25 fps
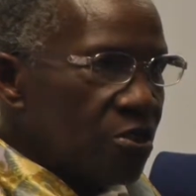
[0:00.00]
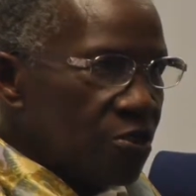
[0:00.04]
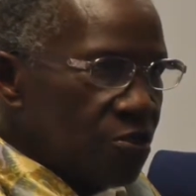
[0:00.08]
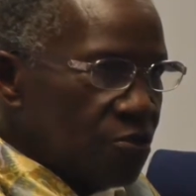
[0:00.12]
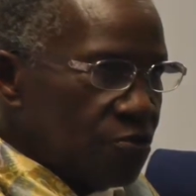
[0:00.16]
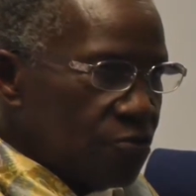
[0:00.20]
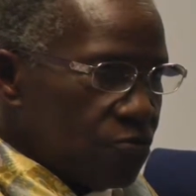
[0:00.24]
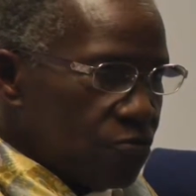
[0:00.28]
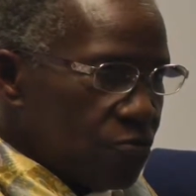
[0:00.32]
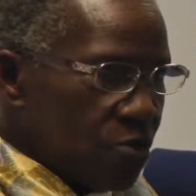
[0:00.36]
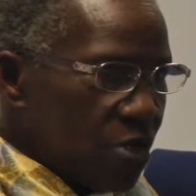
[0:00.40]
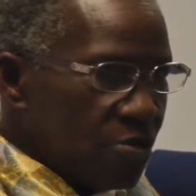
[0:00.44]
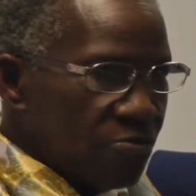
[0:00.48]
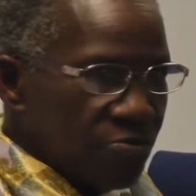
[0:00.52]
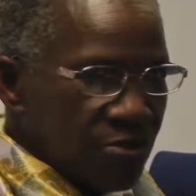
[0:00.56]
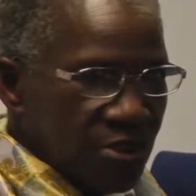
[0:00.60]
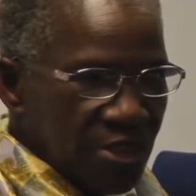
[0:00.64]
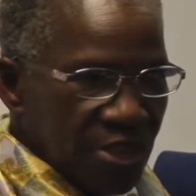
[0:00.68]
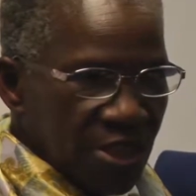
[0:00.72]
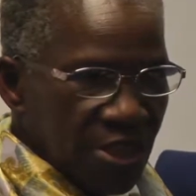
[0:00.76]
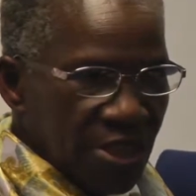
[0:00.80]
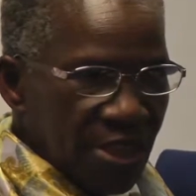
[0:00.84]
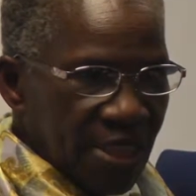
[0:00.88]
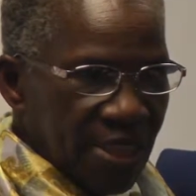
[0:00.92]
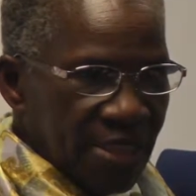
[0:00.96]
you
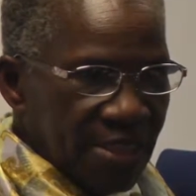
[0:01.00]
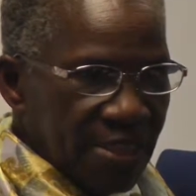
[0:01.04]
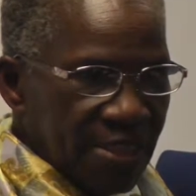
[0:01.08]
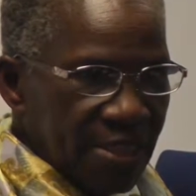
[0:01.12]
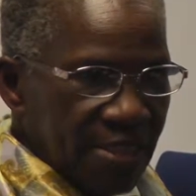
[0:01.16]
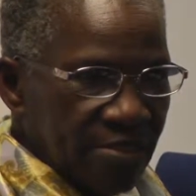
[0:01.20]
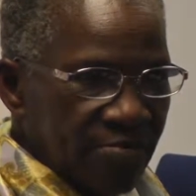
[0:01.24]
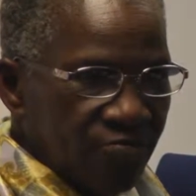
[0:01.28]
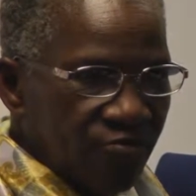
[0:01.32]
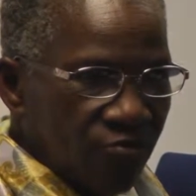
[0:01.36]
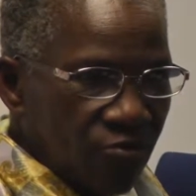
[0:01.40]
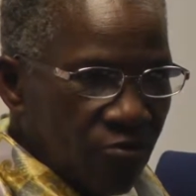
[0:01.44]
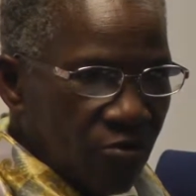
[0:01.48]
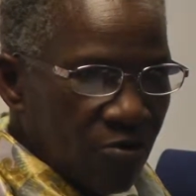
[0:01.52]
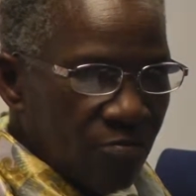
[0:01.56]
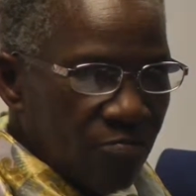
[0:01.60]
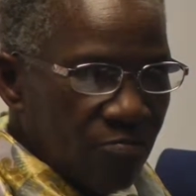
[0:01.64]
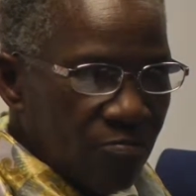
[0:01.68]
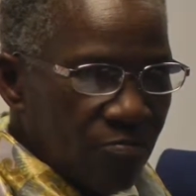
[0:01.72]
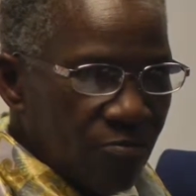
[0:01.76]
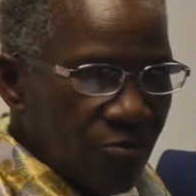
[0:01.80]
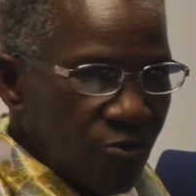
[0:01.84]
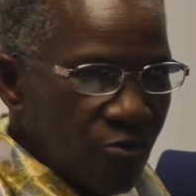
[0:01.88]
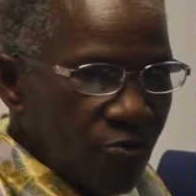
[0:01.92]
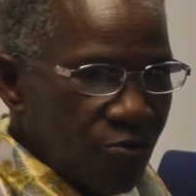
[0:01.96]
originated
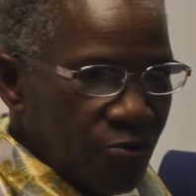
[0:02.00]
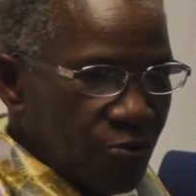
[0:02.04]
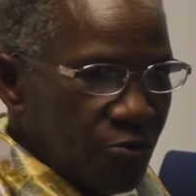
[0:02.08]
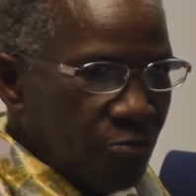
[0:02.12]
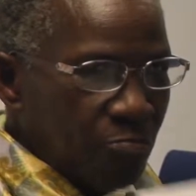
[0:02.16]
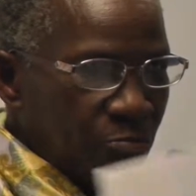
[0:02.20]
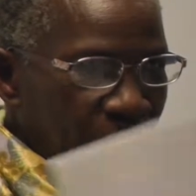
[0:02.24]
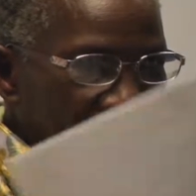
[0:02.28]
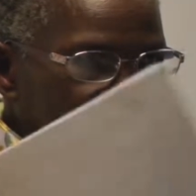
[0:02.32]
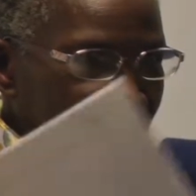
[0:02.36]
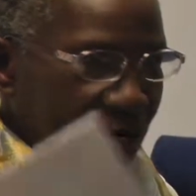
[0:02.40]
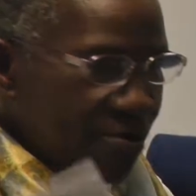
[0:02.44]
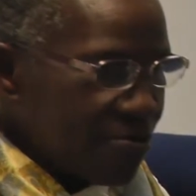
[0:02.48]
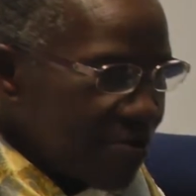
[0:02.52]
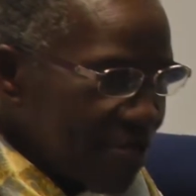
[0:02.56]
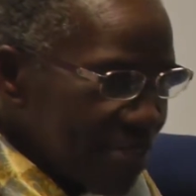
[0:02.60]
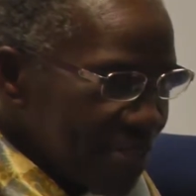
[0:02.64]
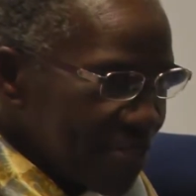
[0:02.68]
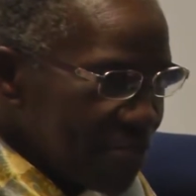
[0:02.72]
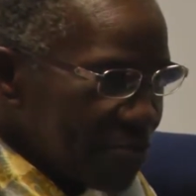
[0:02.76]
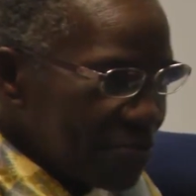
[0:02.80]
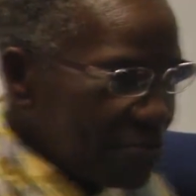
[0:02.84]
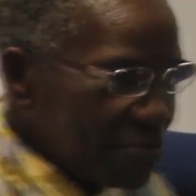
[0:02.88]
from, or your parents